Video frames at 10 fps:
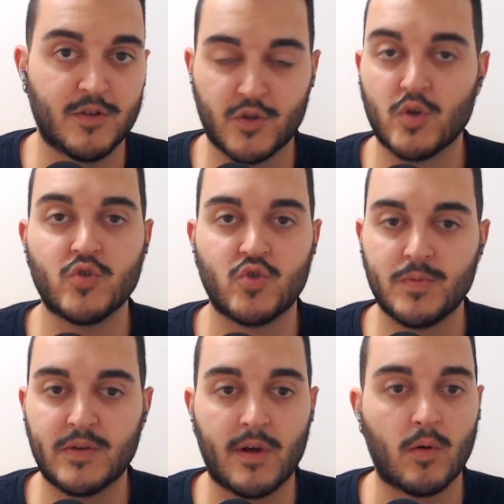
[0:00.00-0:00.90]
not going to
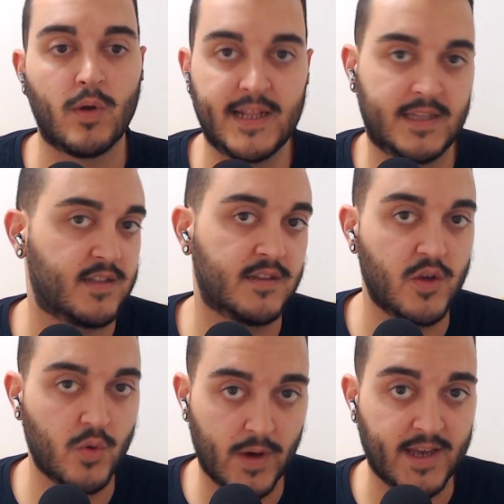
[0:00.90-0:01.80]
be regulated in the
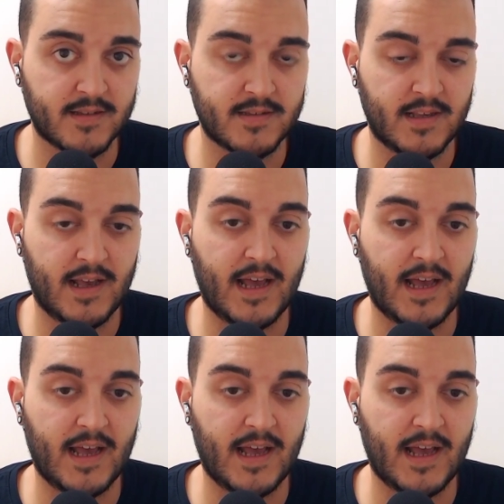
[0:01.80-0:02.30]
US